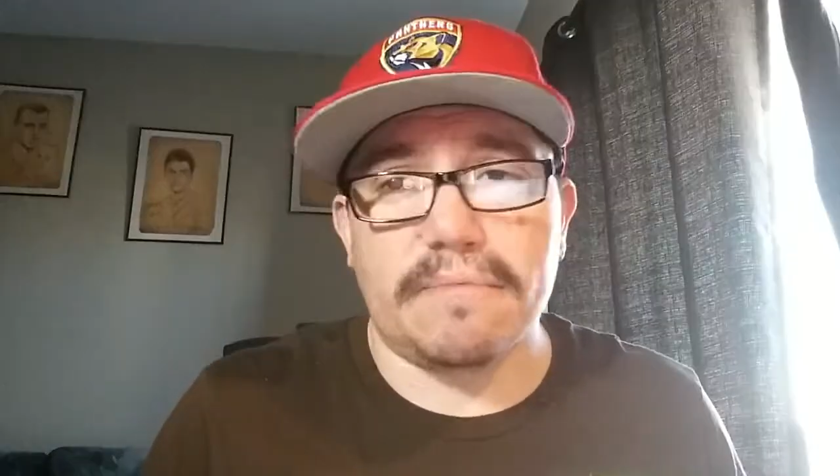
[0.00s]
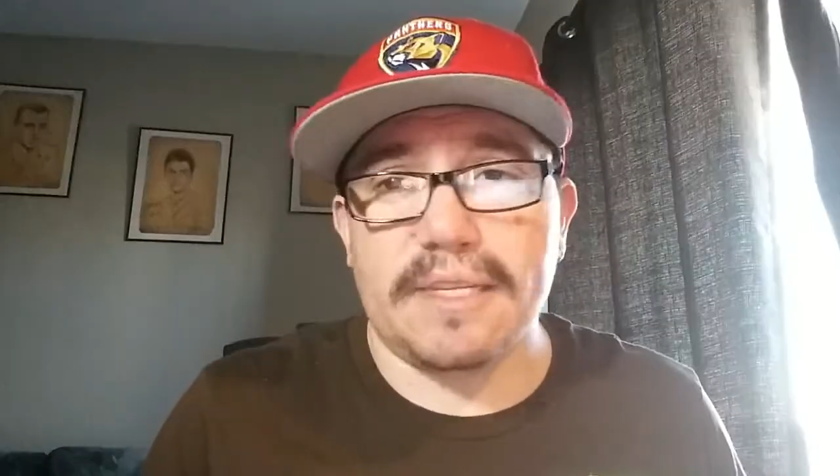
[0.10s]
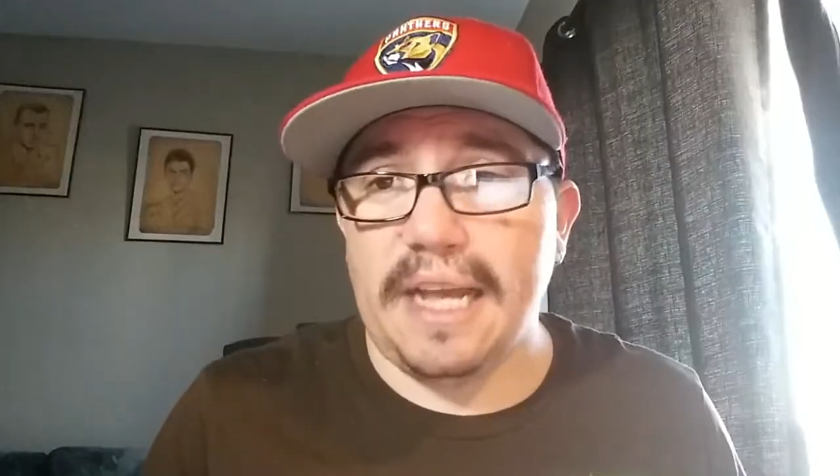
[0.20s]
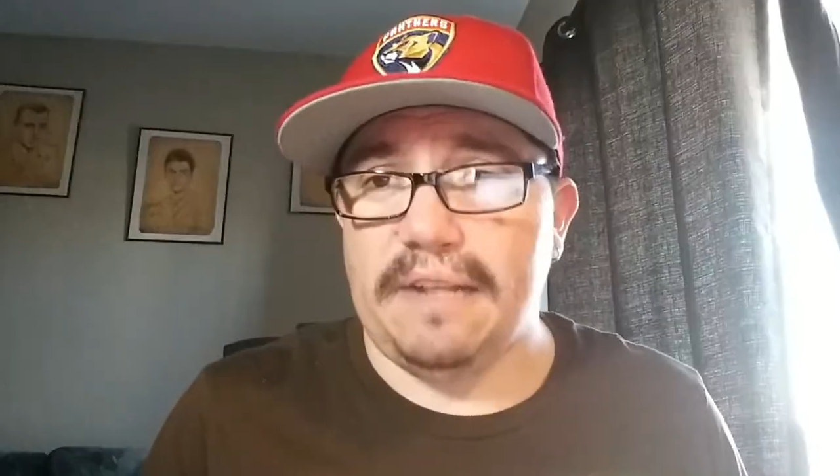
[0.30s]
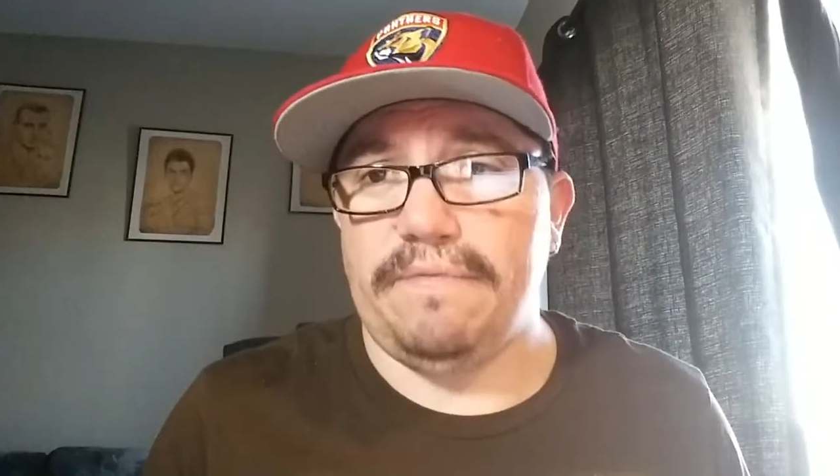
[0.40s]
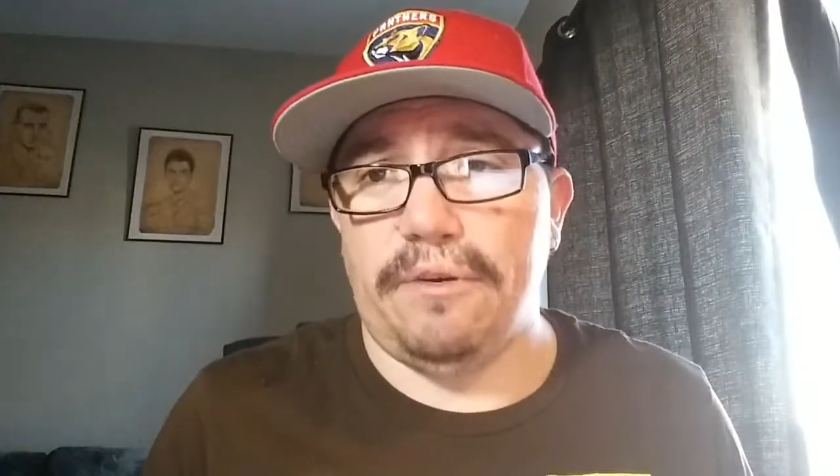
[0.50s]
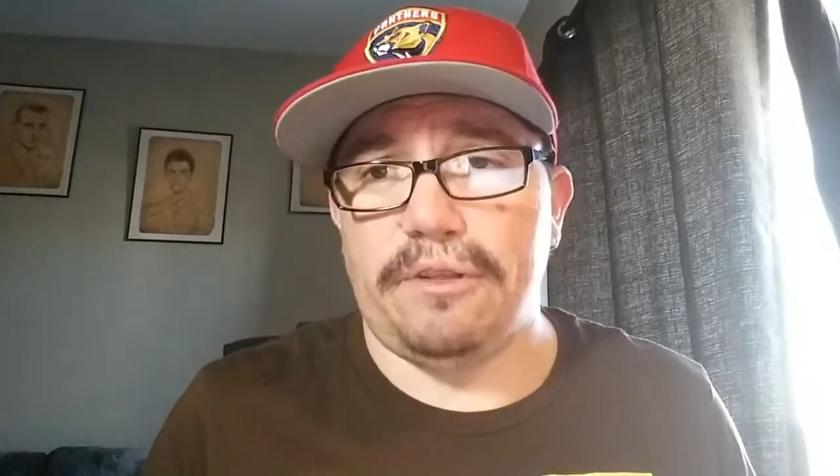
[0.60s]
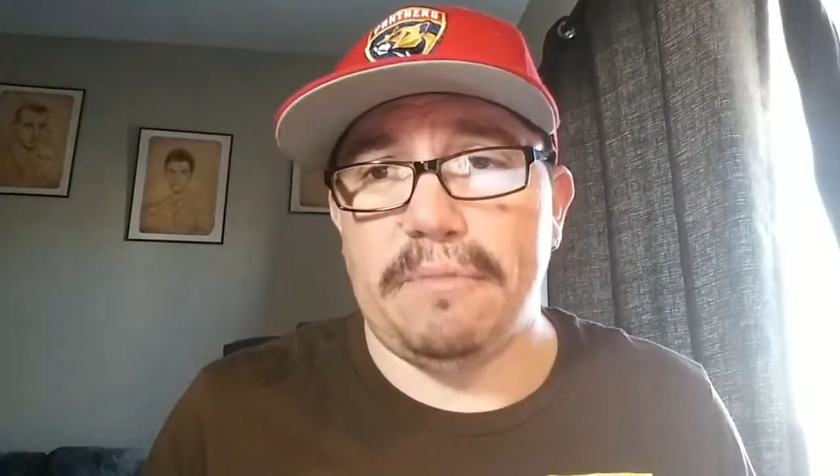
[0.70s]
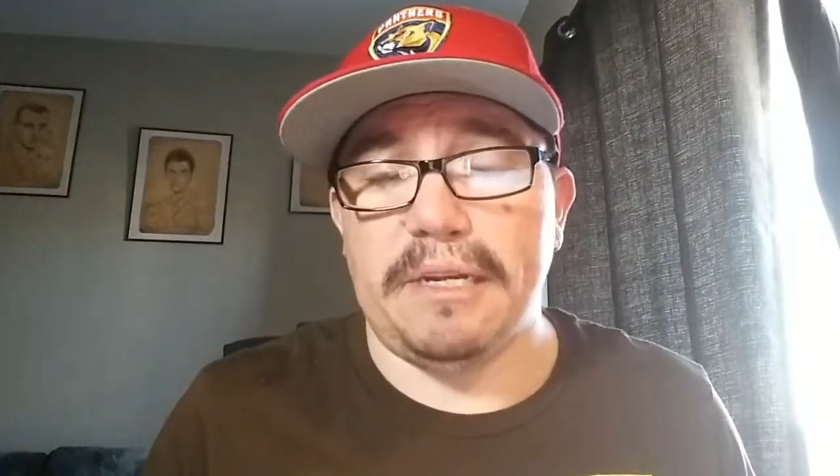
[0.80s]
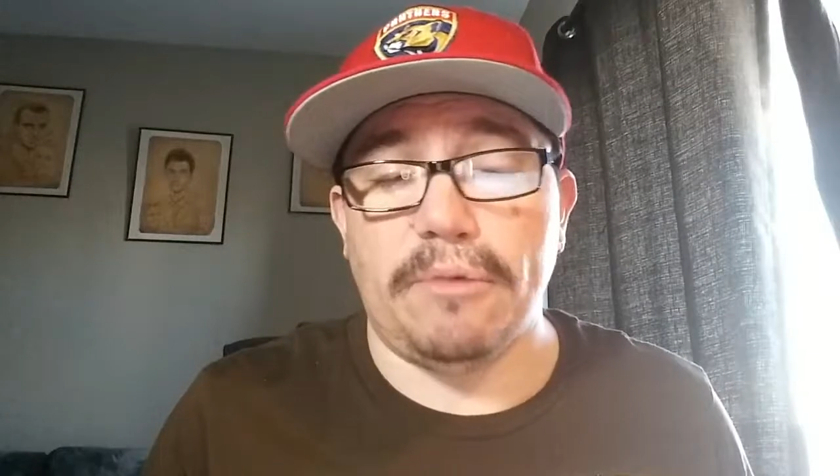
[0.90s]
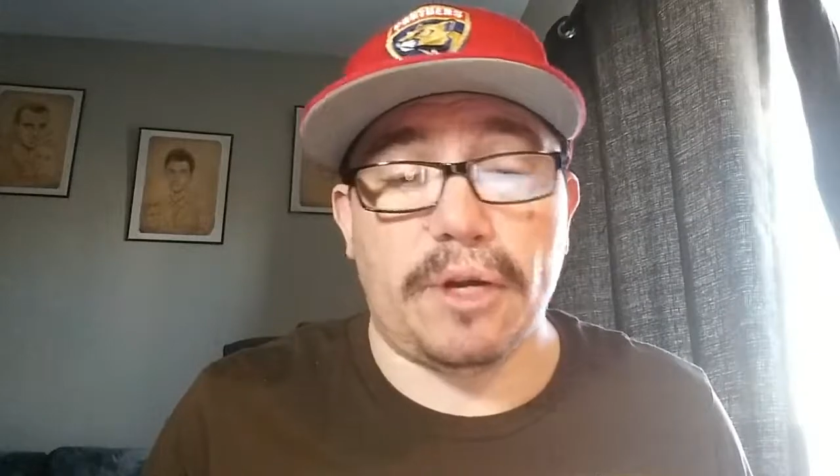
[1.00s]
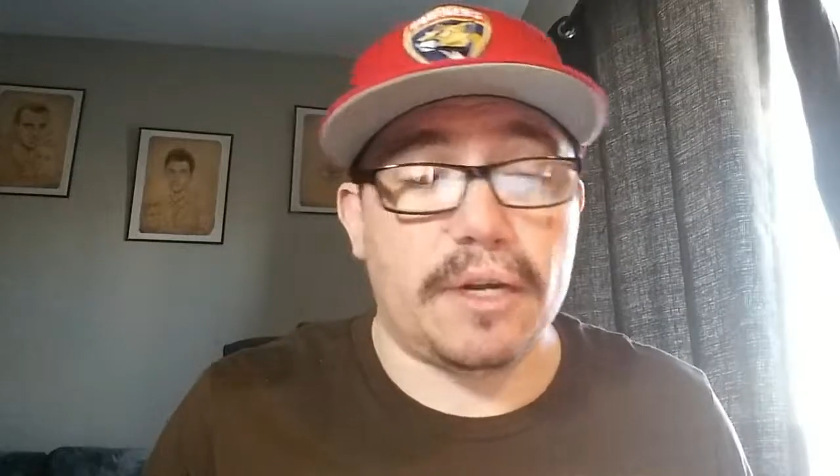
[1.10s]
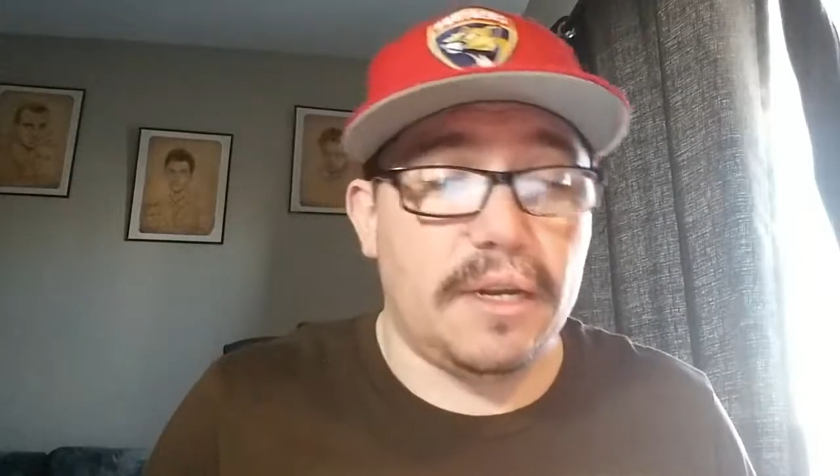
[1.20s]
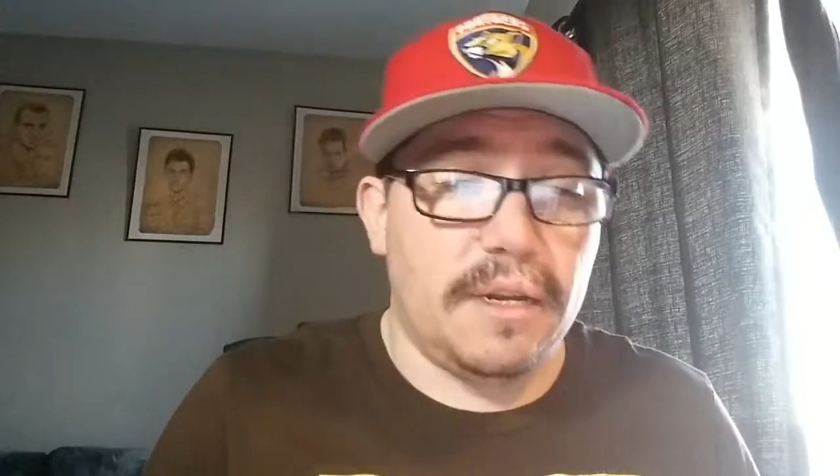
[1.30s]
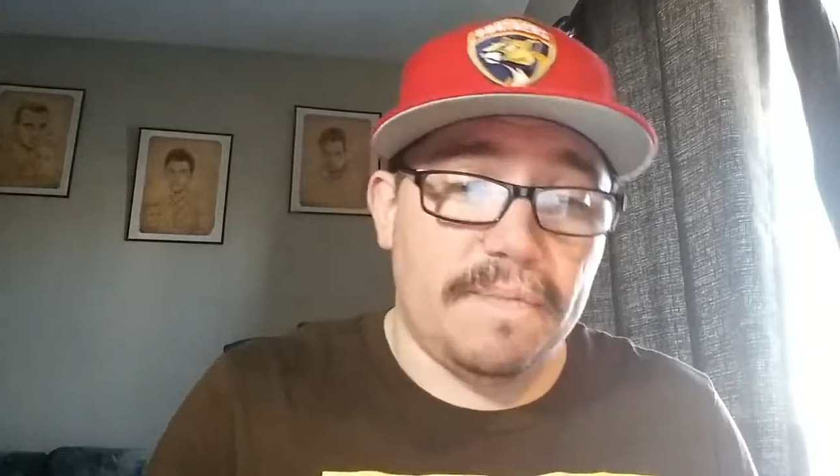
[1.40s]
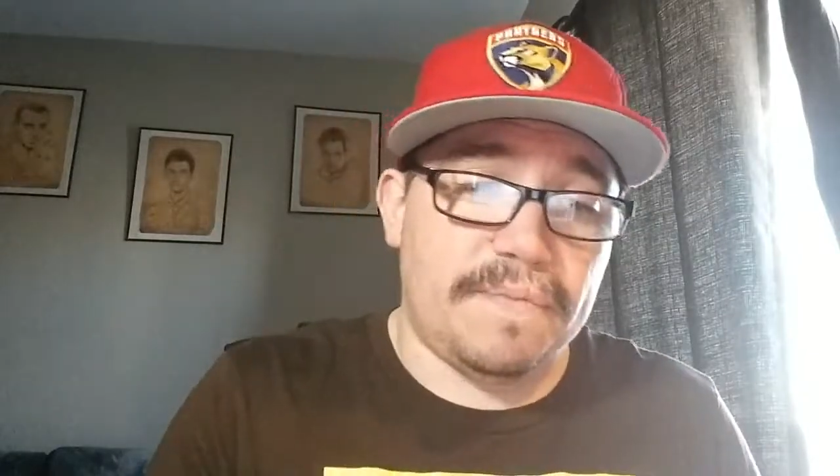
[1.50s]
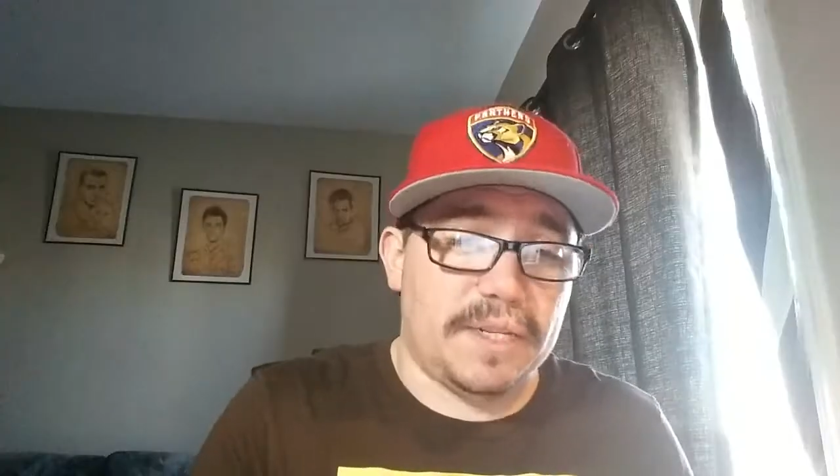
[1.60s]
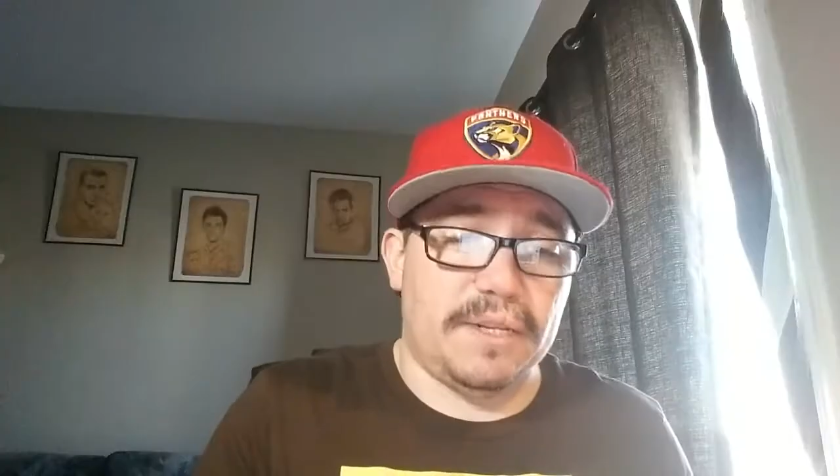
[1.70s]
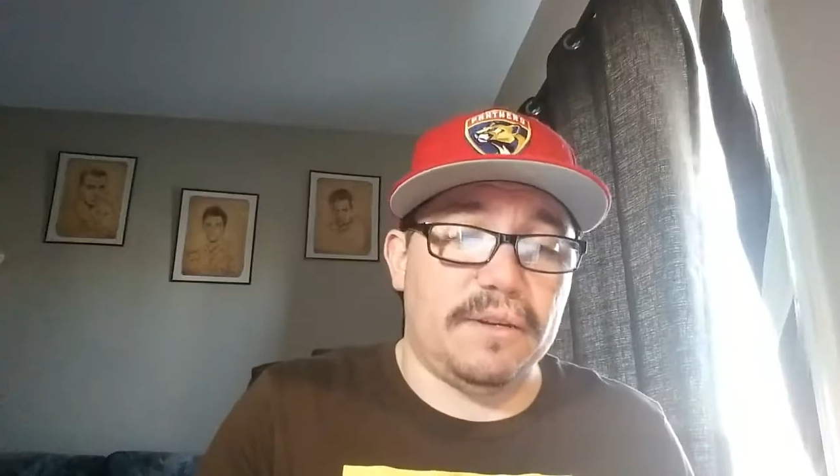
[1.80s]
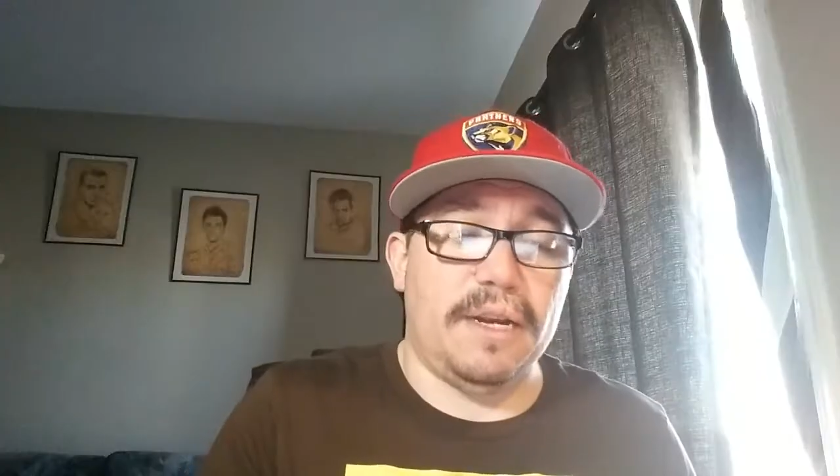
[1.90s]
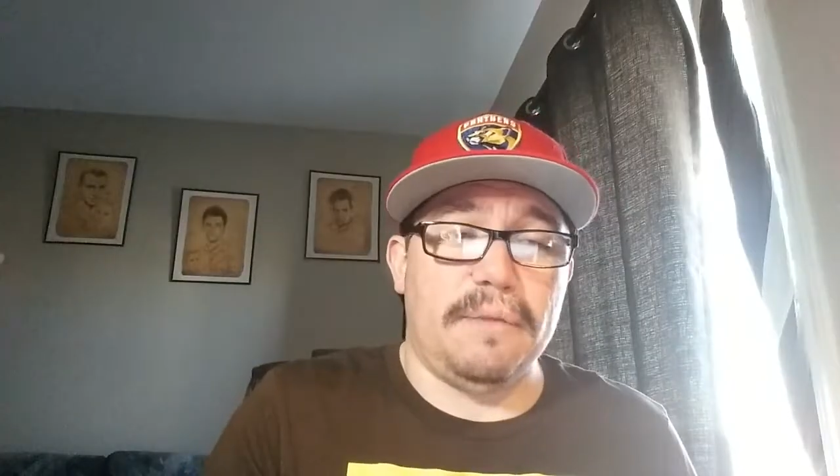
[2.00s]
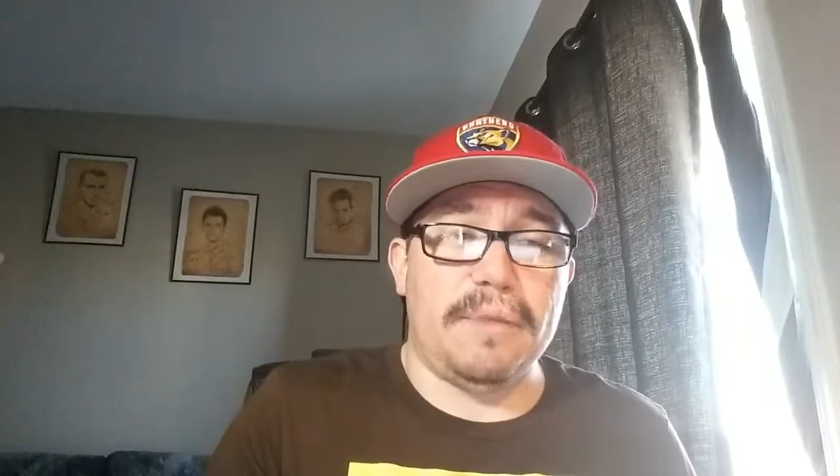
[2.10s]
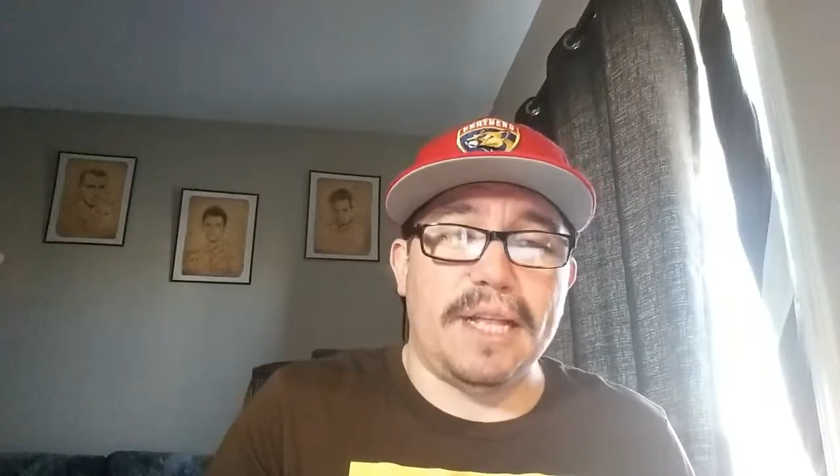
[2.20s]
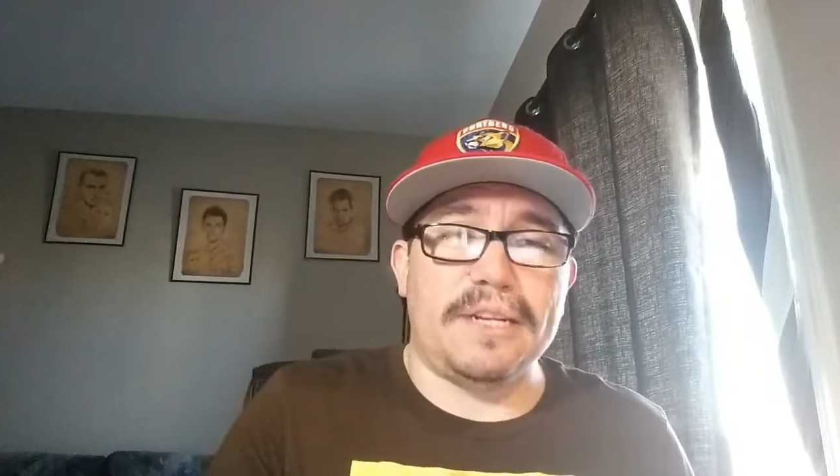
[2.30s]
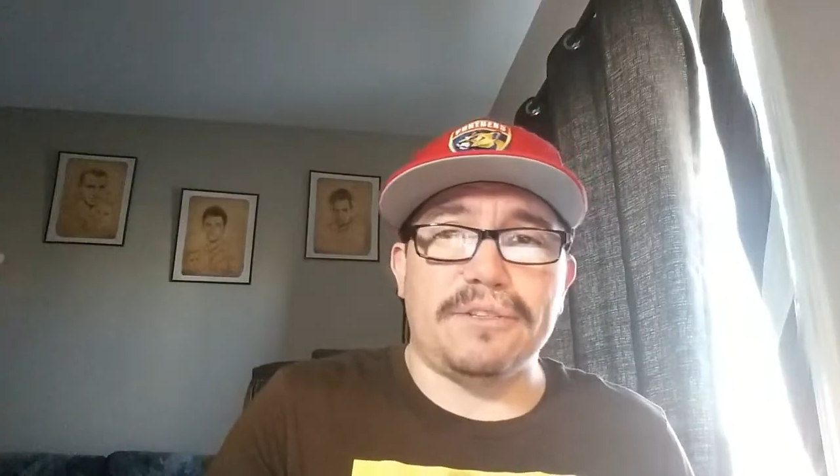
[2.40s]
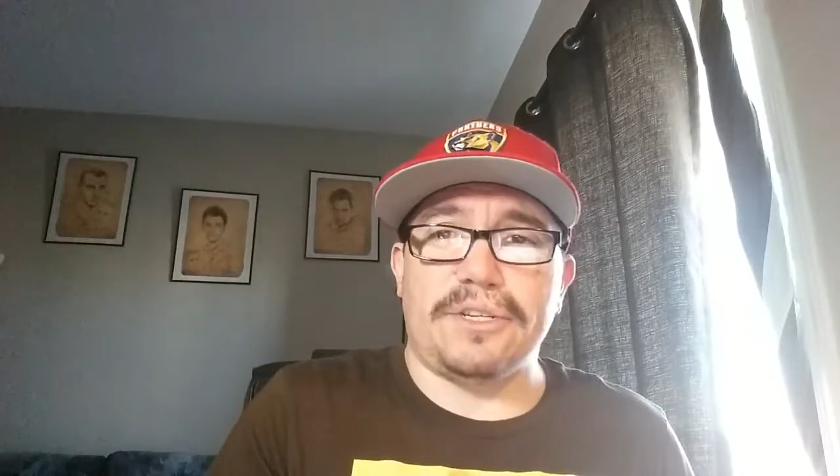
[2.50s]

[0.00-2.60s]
can't afford them anymore. Millennials